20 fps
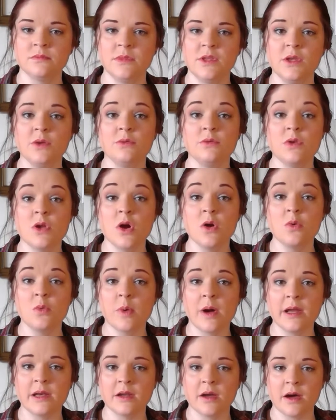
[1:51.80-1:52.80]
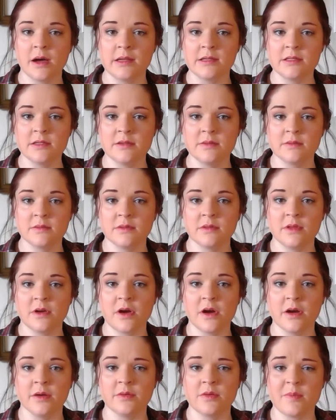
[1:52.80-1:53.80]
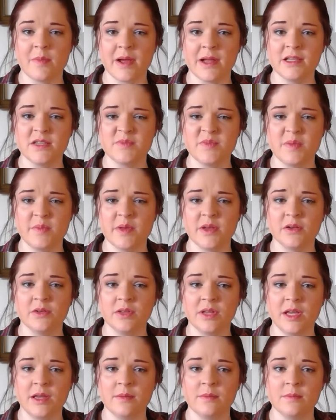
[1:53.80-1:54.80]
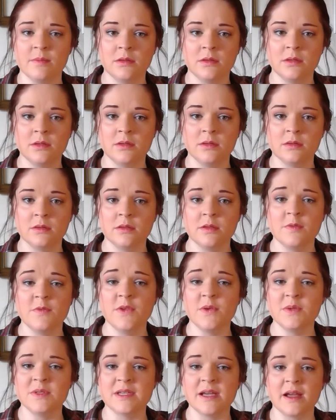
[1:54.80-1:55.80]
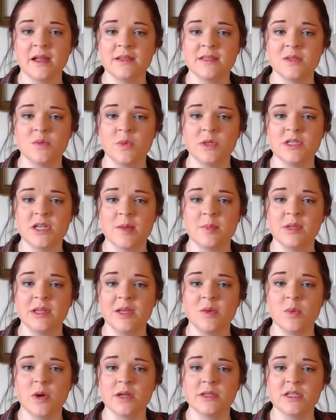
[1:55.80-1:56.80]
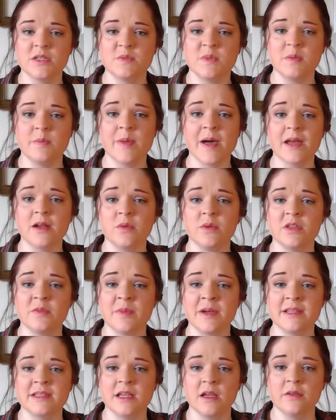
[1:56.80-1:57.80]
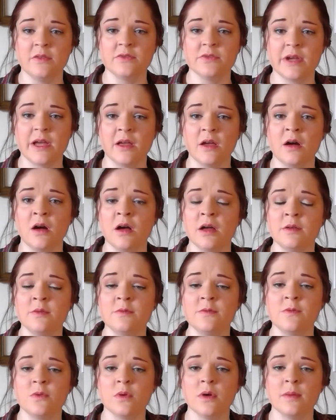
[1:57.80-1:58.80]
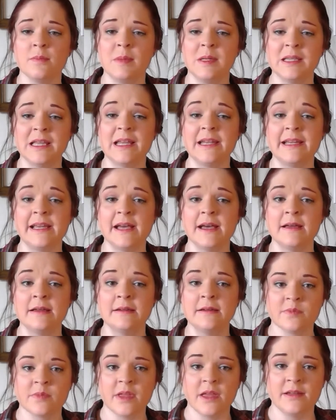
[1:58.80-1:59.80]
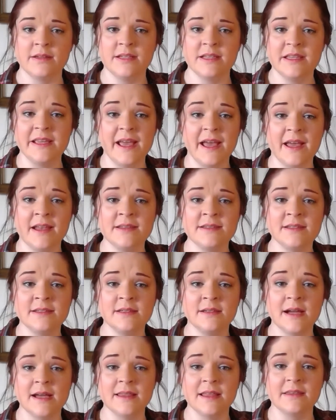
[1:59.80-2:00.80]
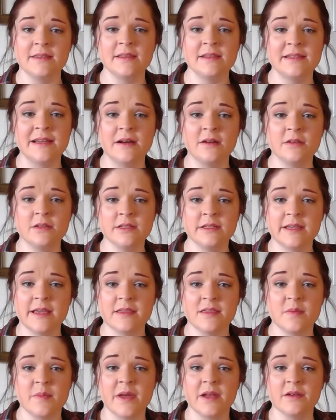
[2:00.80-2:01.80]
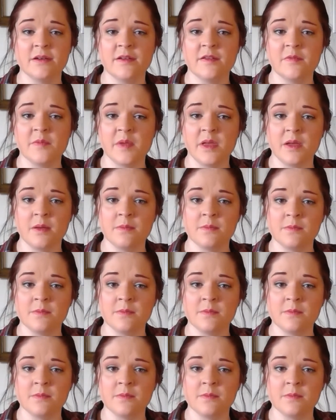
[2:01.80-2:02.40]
You know why not, the heart reminds me bitterly. The few seconds in which Emily watches me battle with myself drag on for millennia. And in the end, I let the doubt get the better of me.